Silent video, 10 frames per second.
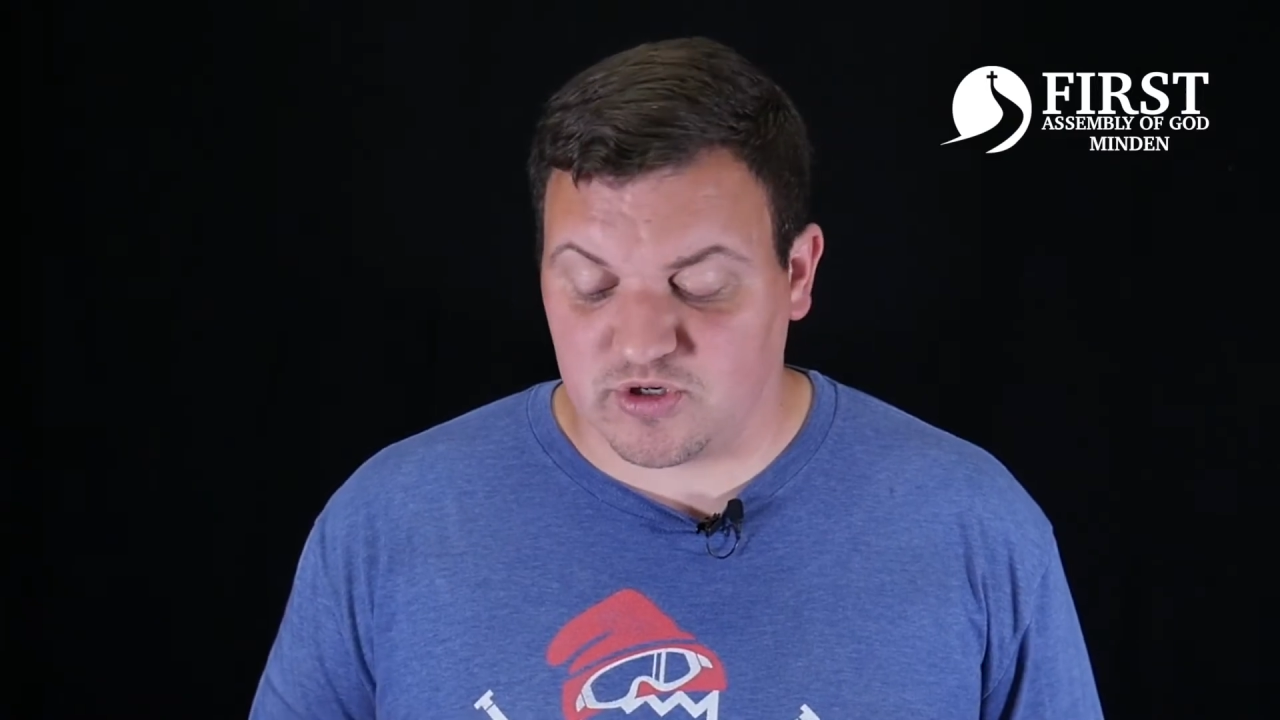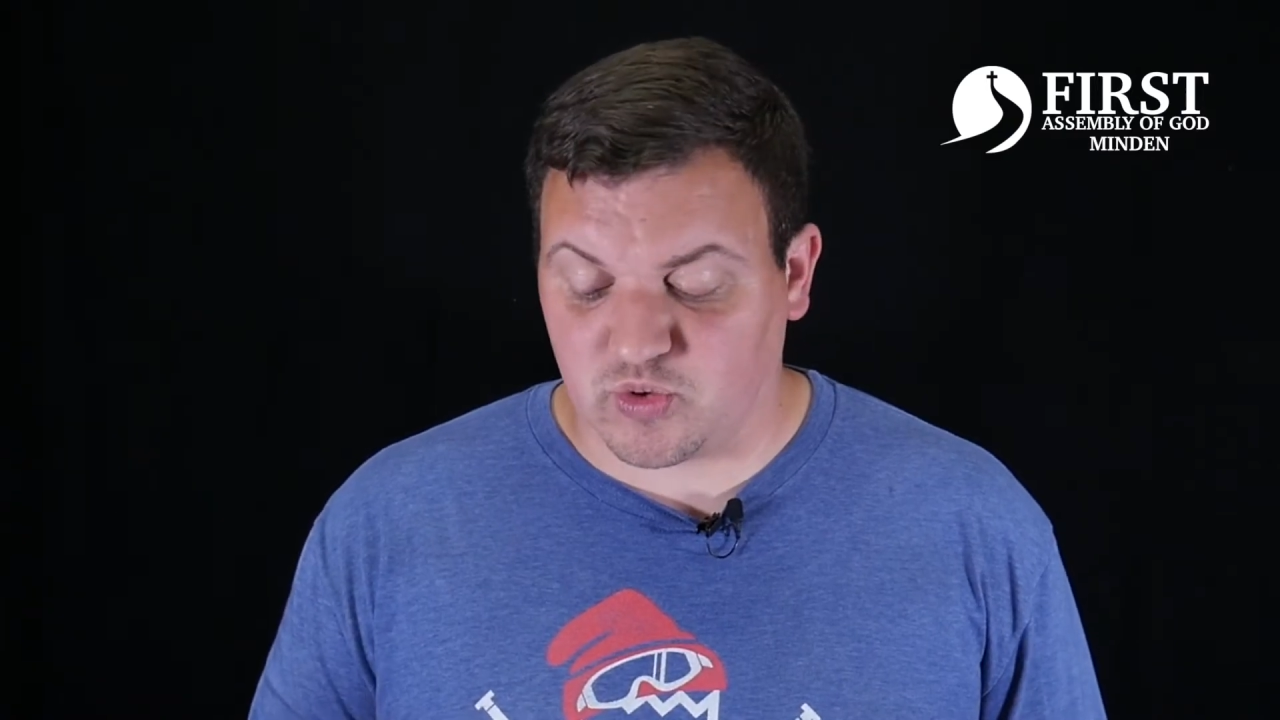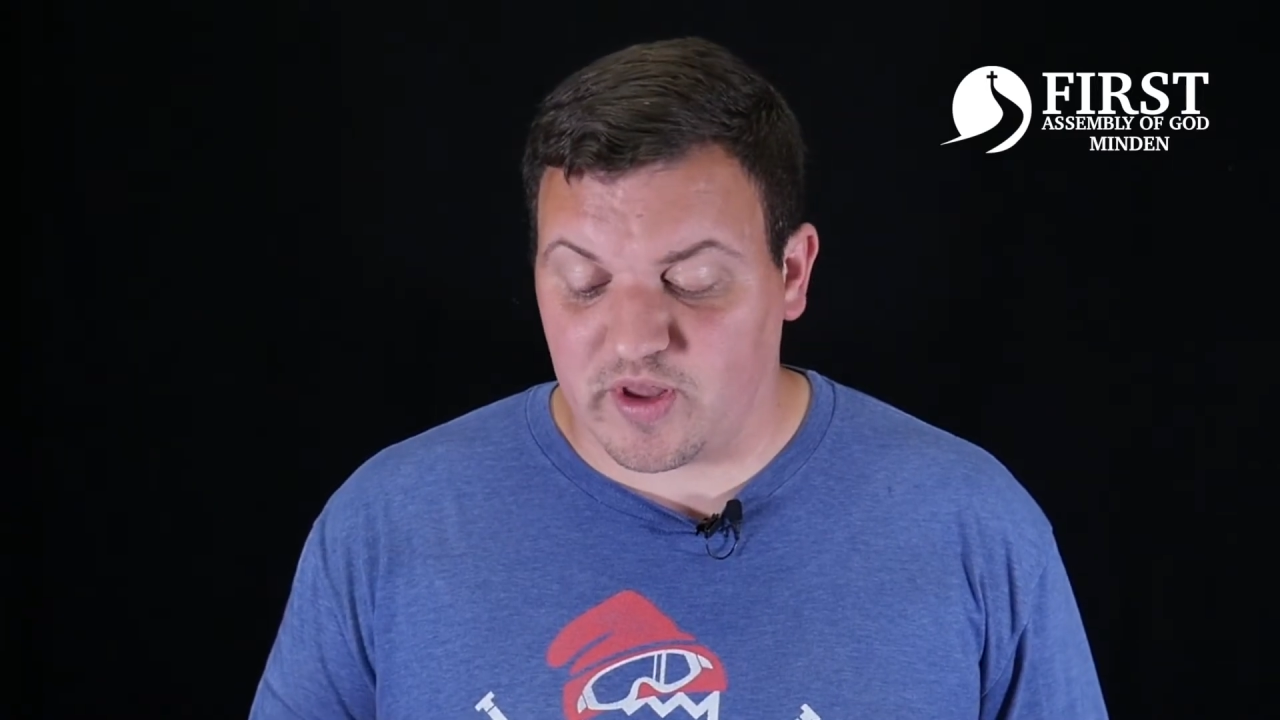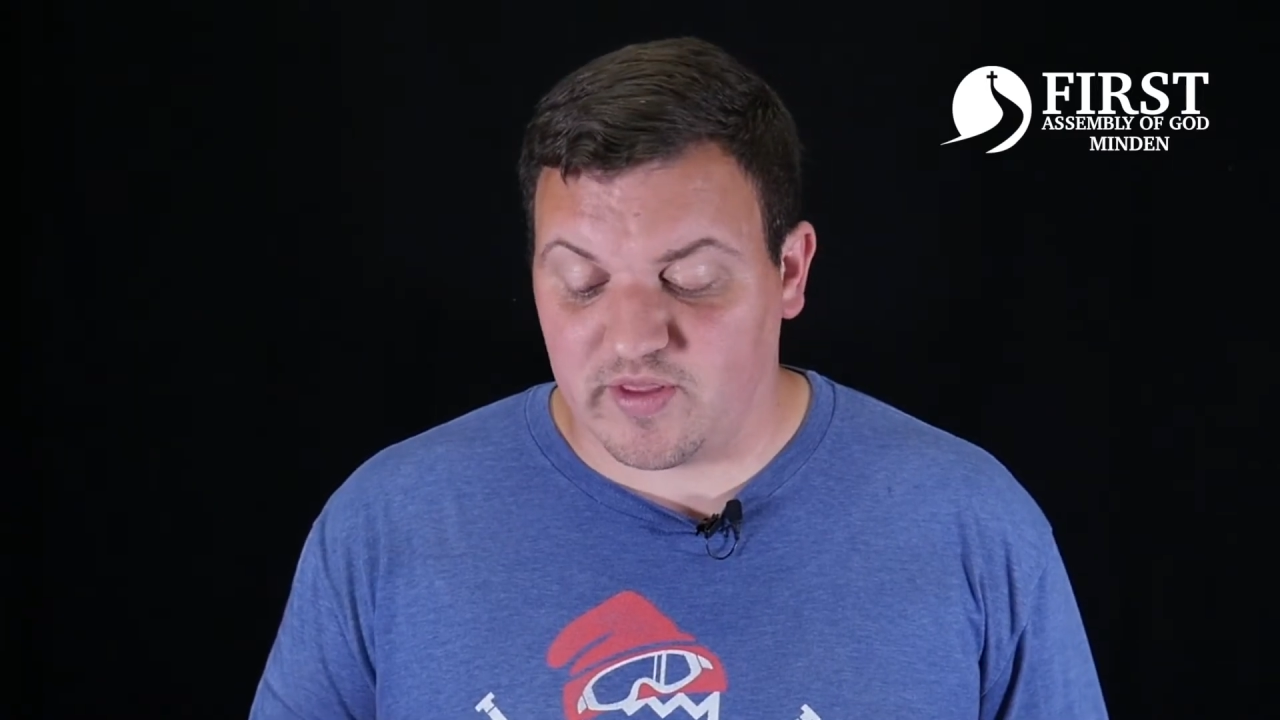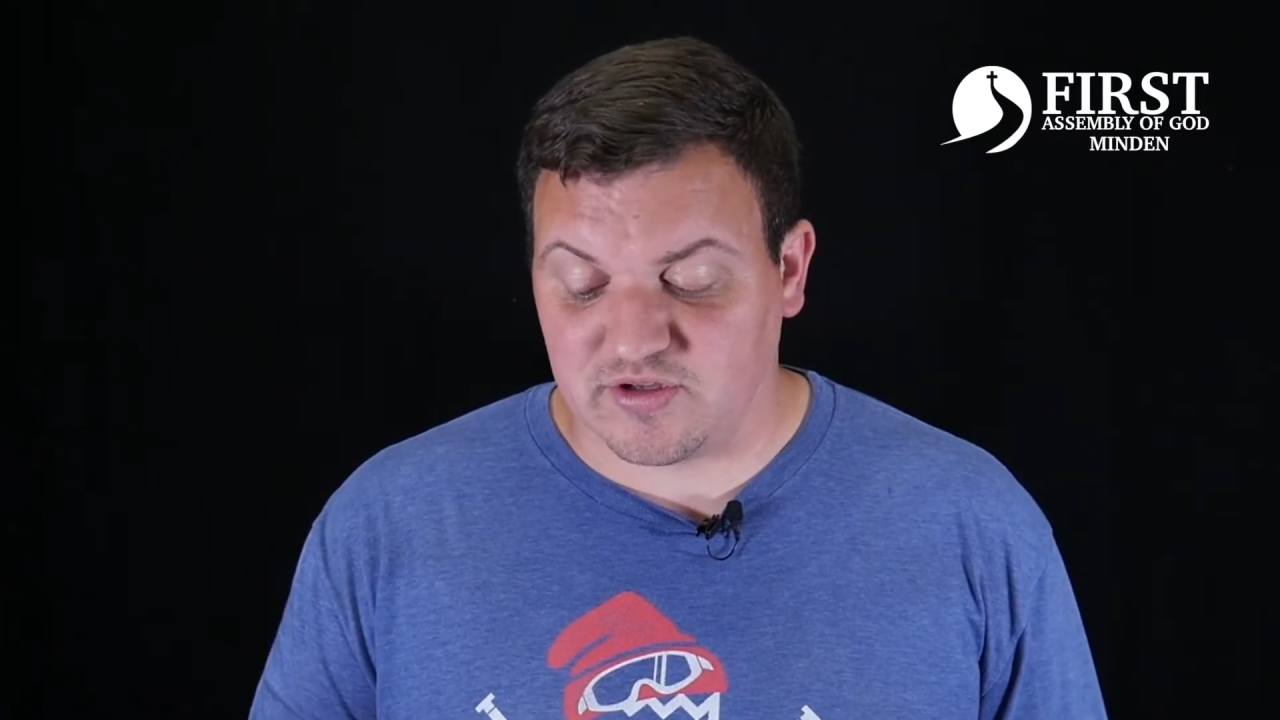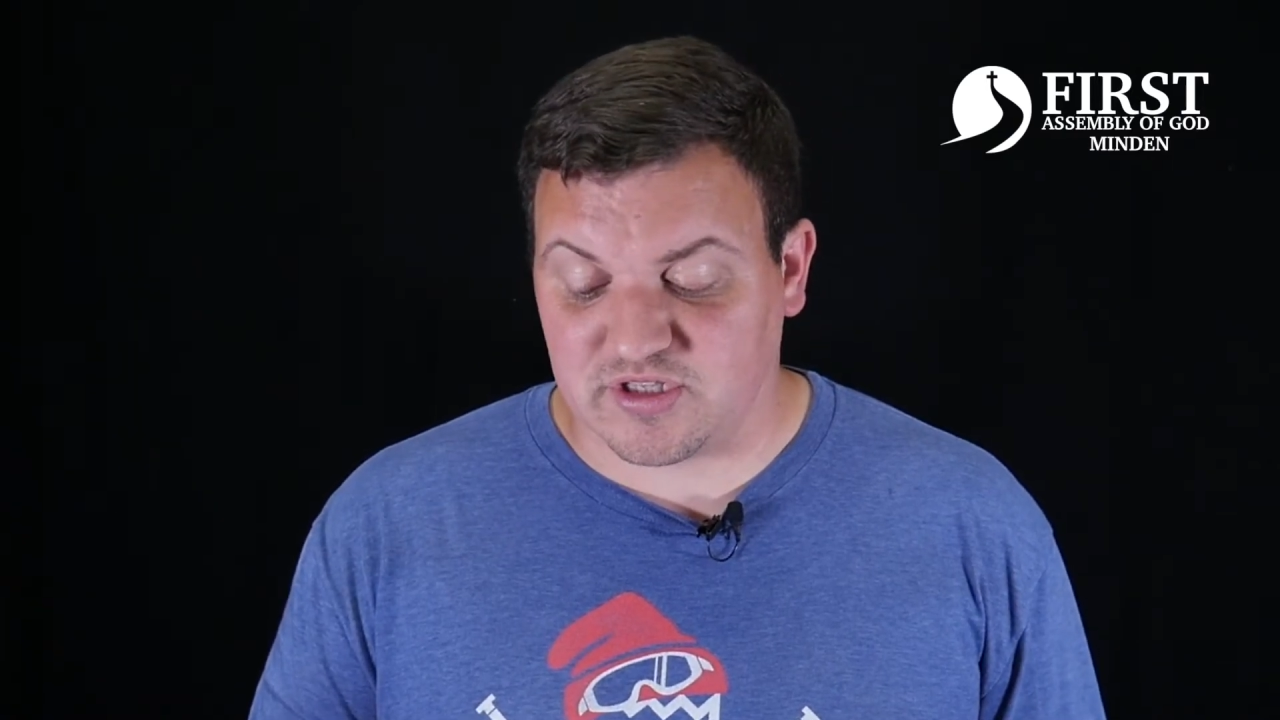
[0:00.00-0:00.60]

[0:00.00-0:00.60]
between those